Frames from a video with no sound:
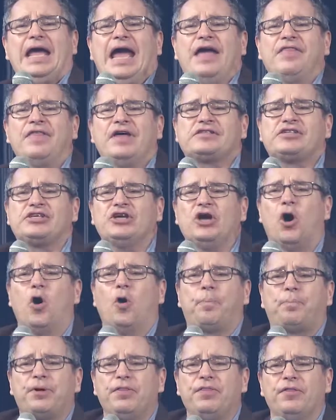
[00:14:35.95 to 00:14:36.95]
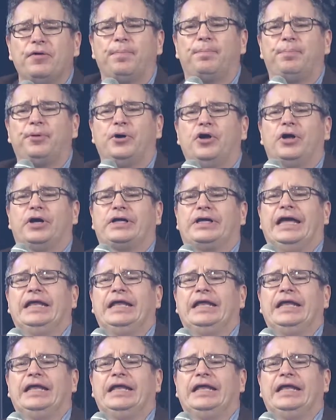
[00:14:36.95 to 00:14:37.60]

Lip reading: and as he opened the book